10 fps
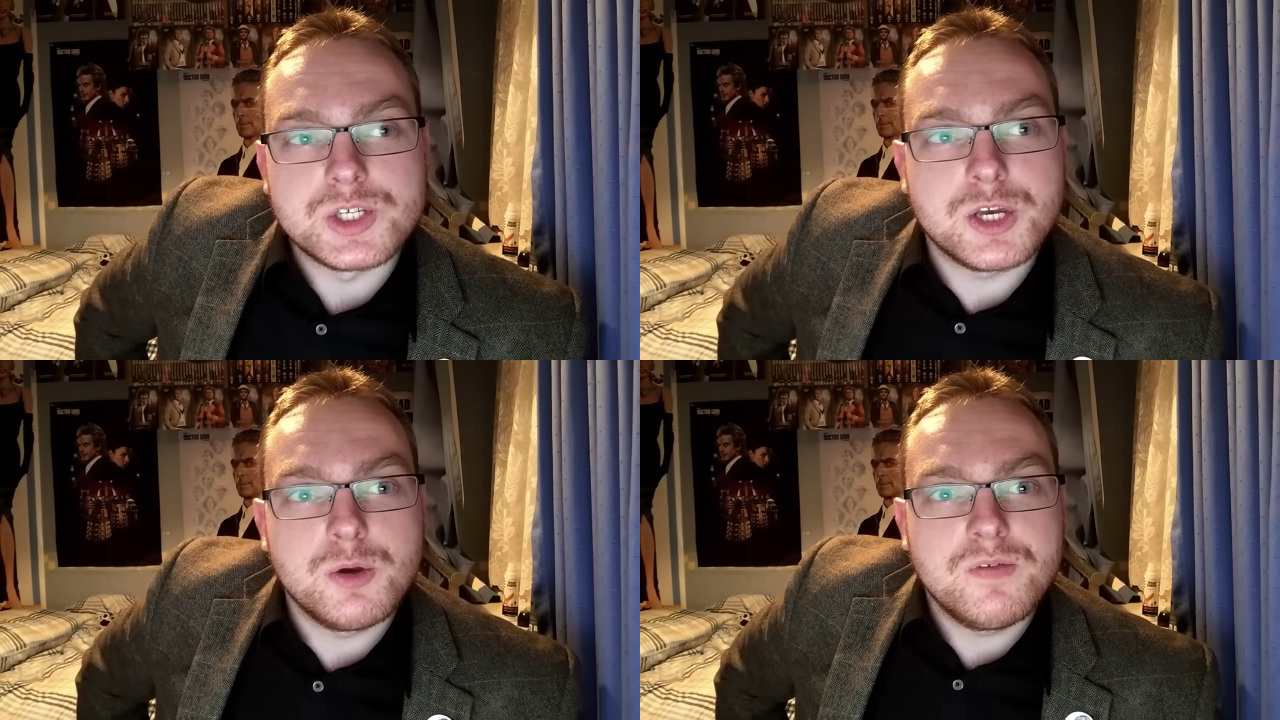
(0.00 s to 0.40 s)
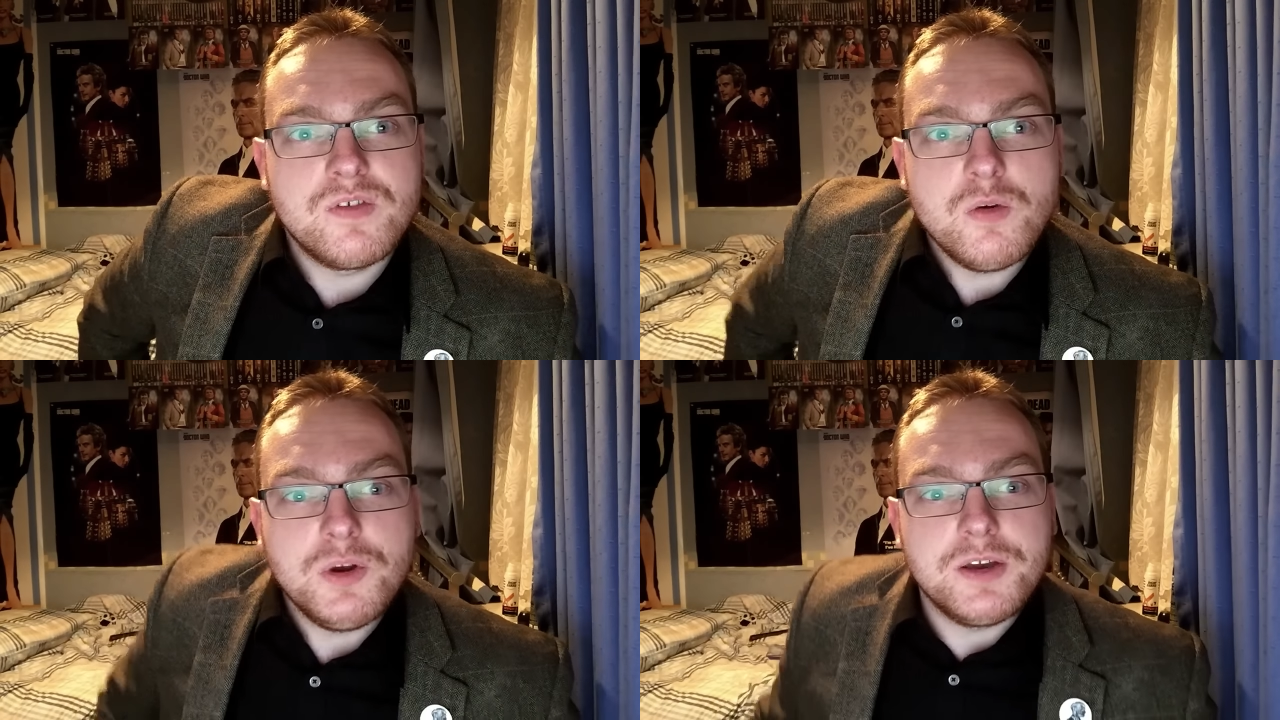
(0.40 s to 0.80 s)
So
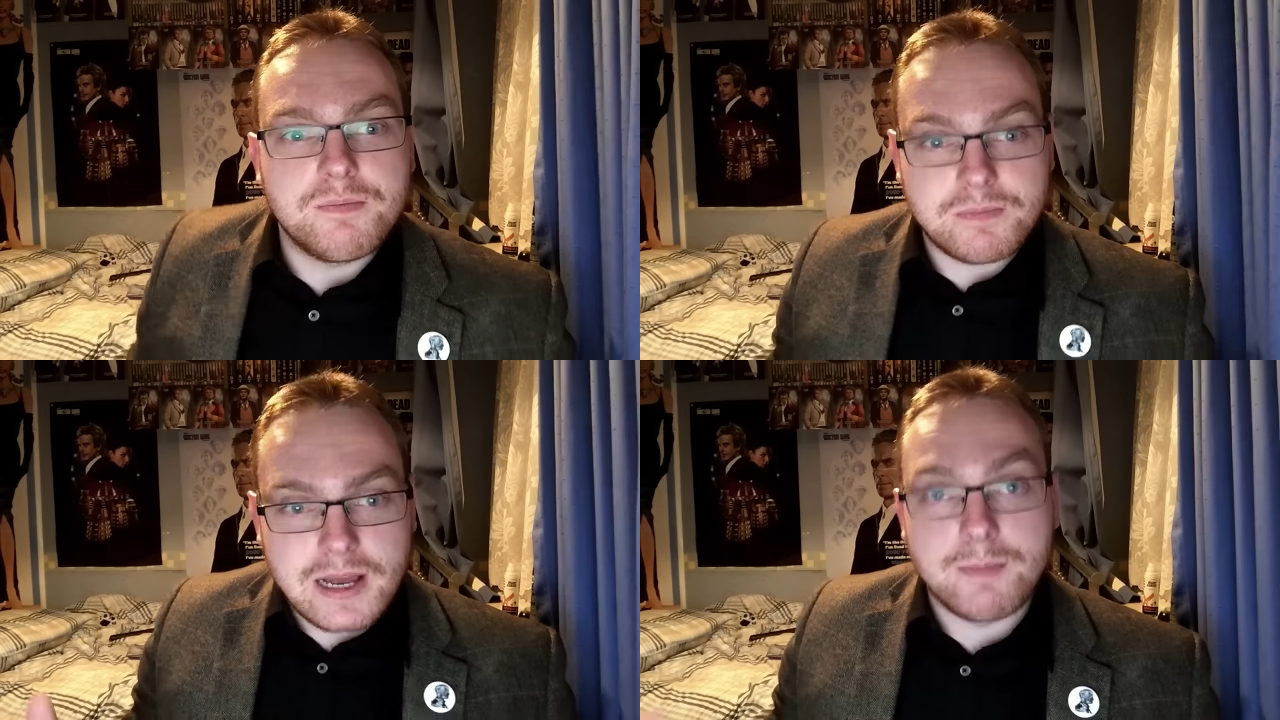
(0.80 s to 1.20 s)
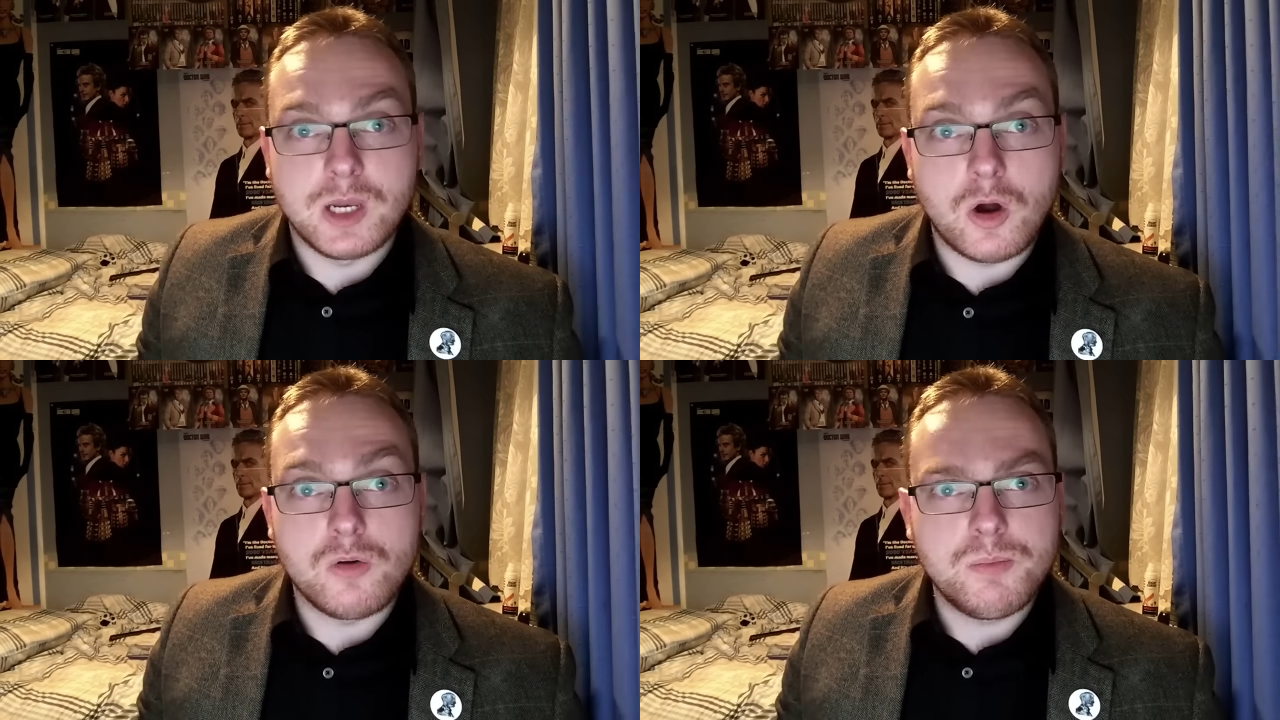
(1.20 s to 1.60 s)
if you want to come
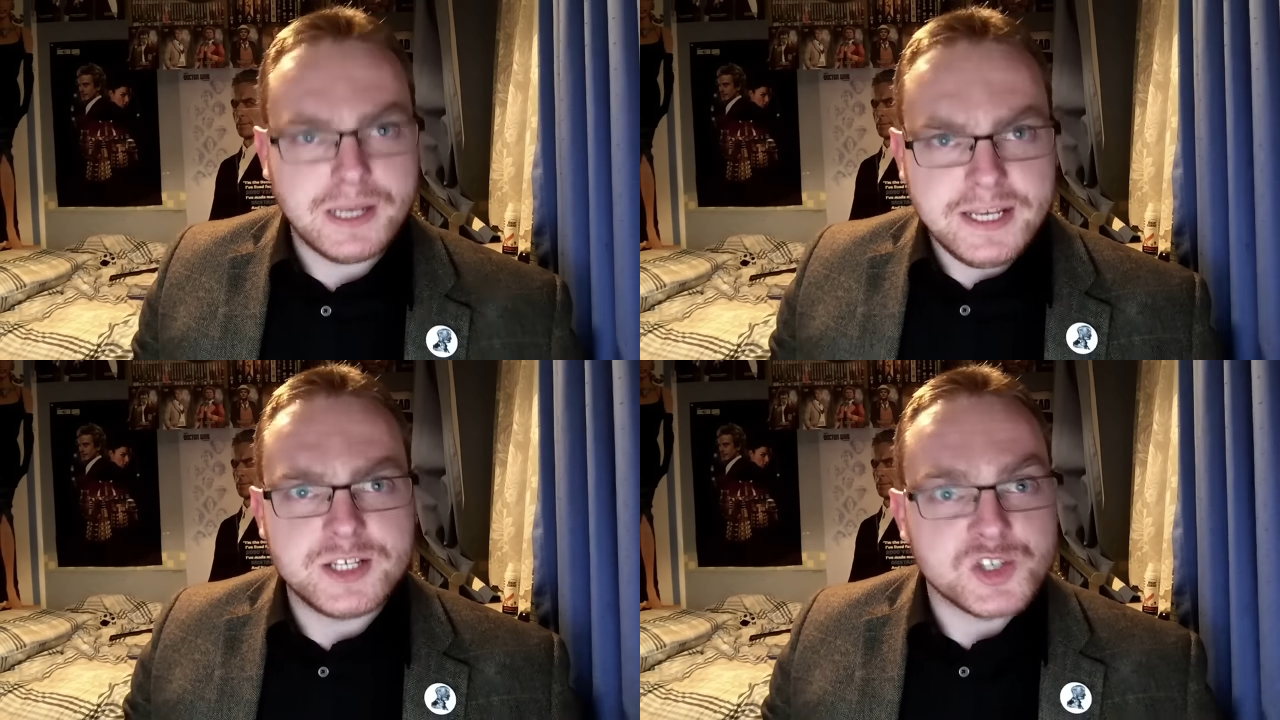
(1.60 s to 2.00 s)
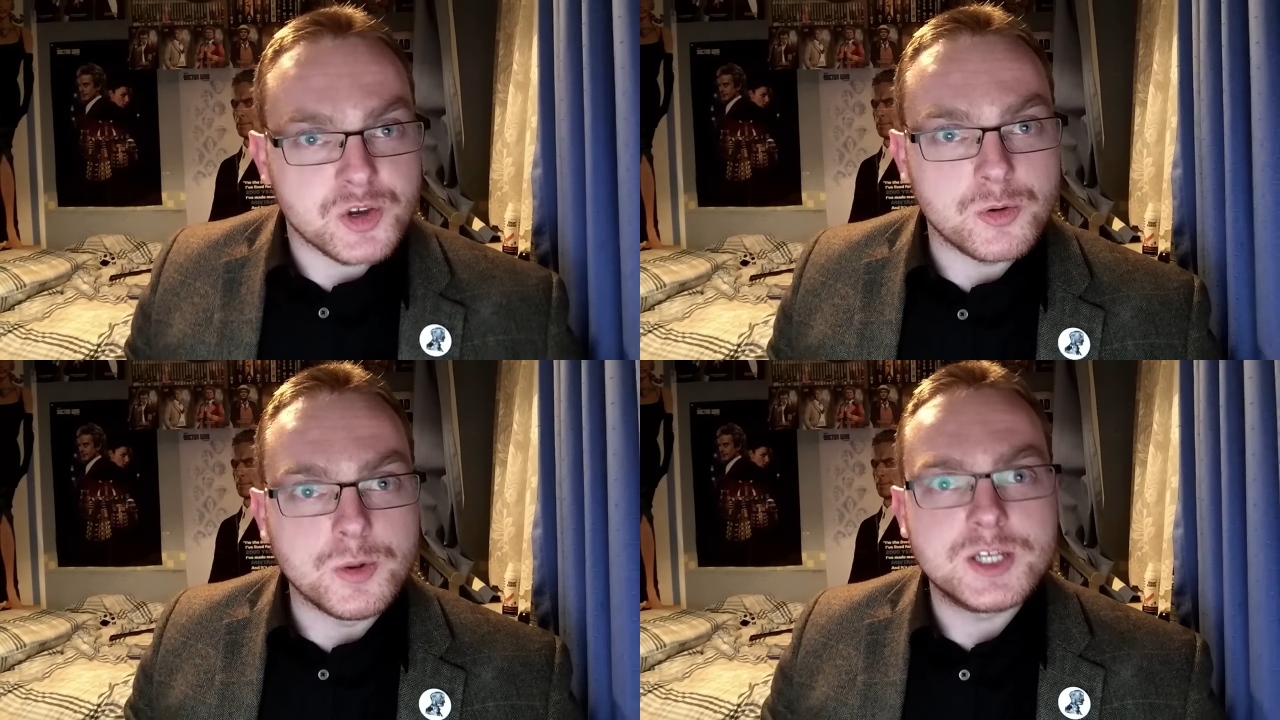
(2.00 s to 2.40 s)
along, please do.